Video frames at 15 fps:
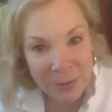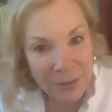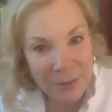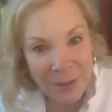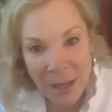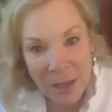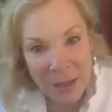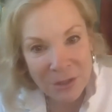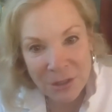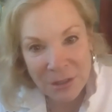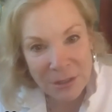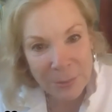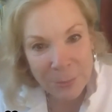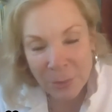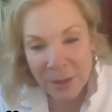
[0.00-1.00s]
Yeah, just
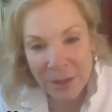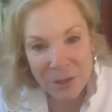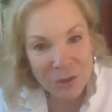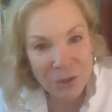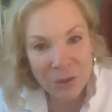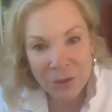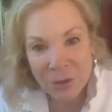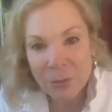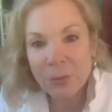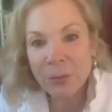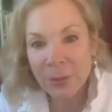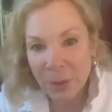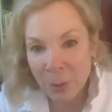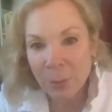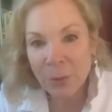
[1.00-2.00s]
a pleasure,
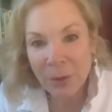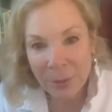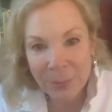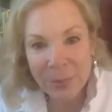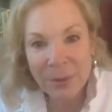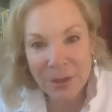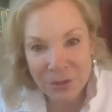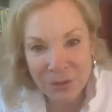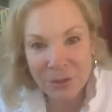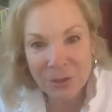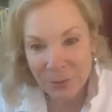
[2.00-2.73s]
real pleasure.